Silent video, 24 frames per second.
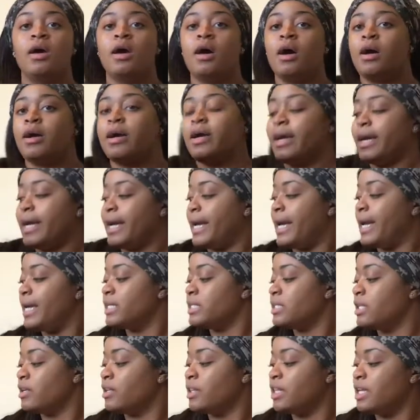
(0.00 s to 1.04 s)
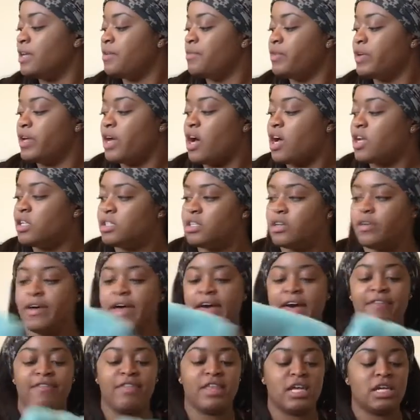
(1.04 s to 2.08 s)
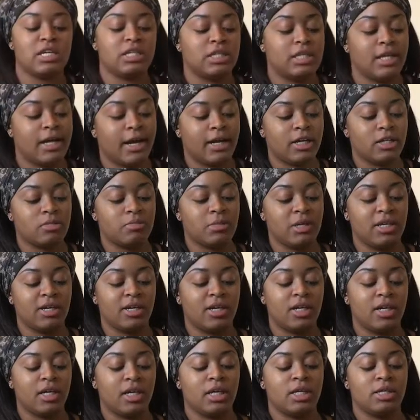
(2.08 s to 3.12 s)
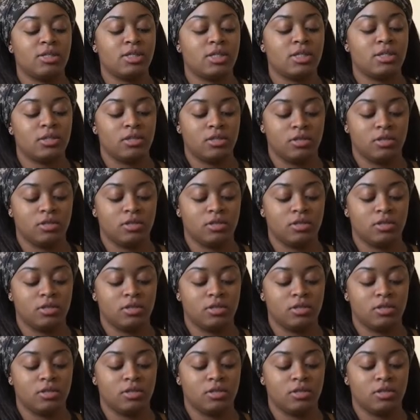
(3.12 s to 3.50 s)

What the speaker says: Alright, so then we also have these towels because